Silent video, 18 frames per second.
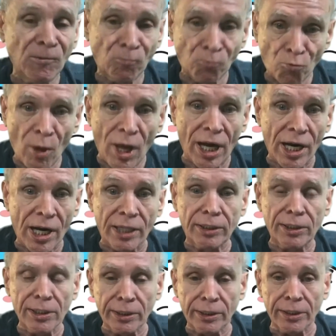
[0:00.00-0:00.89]
and I
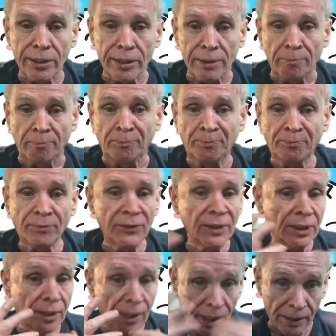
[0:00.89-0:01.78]
clicked it in,
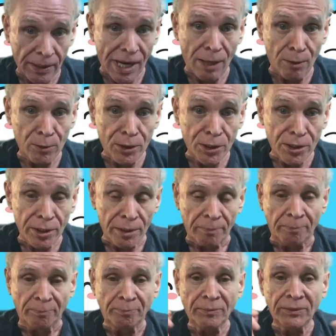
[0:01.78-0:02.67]
and now it's in.
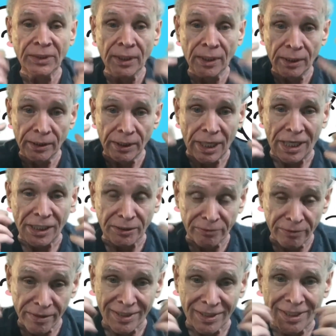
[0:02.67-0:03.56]
As
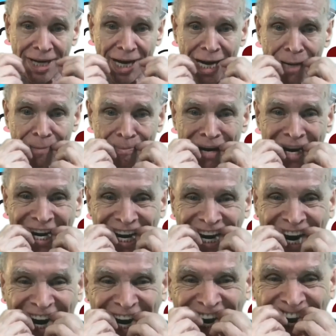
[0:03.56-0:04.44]
for the top,
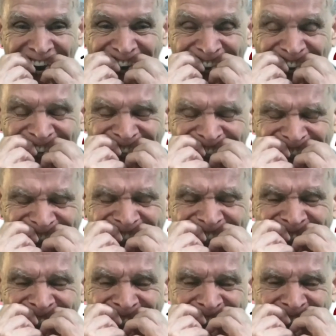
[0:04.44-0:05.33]
I
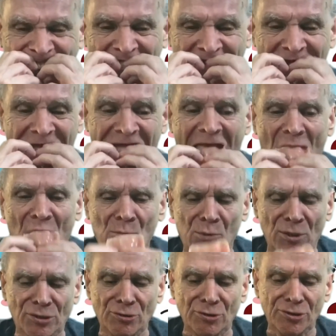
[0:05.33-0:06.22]
understand
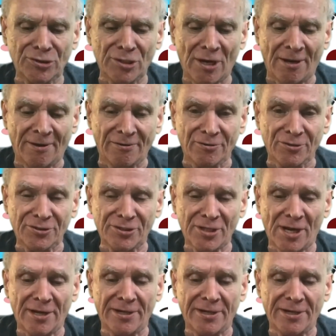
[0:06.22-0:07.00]
what you're saying. You're saying